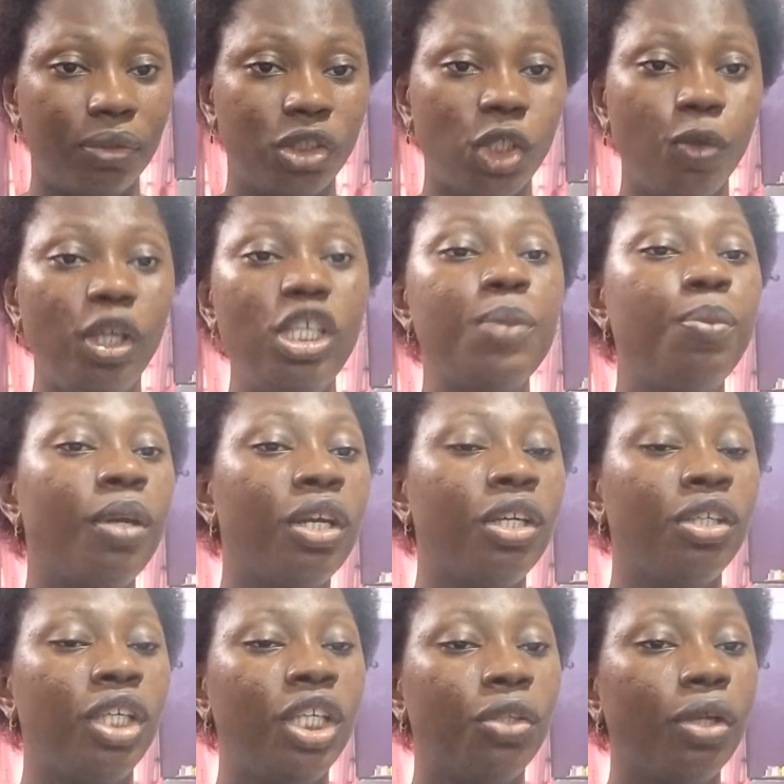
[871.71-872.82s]
So when you speak
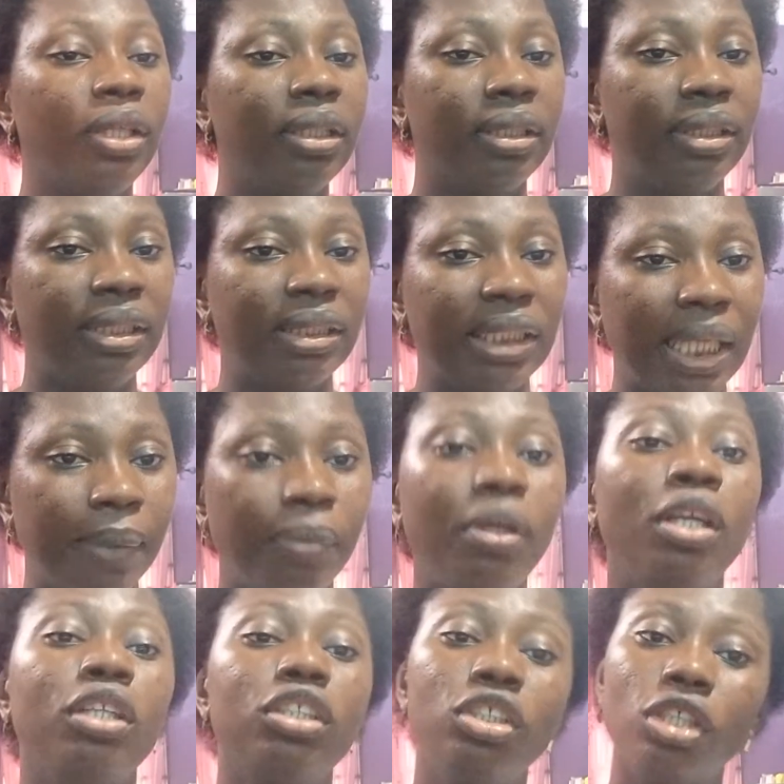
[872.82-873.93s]
into the system,
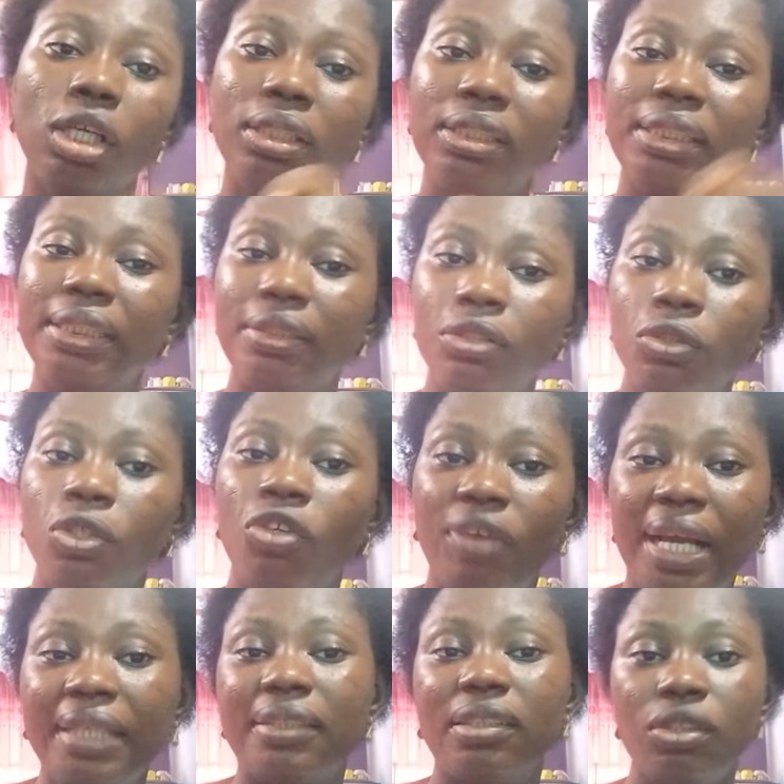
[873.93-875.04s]
you just
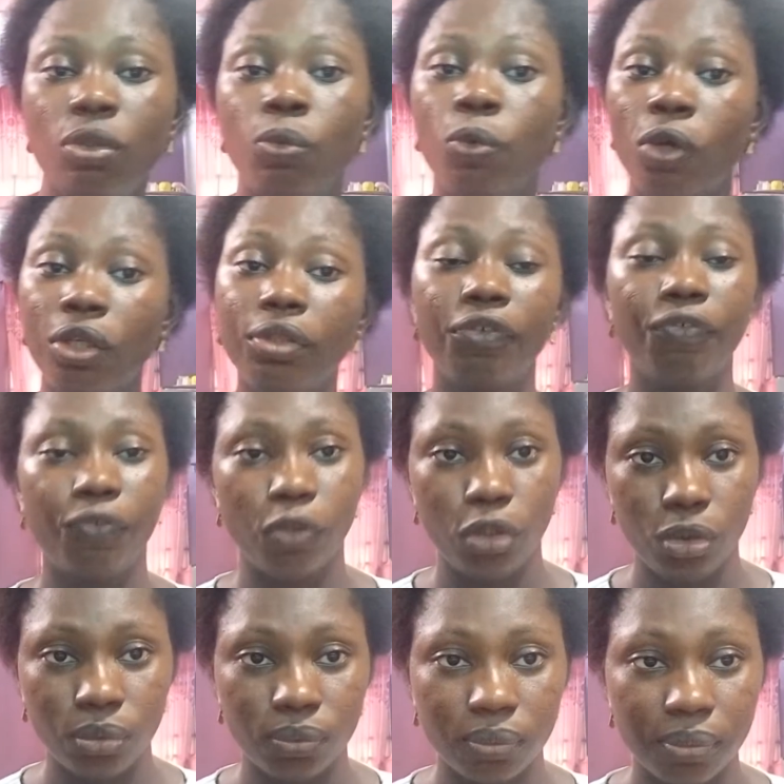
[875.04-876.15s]
write the word for you,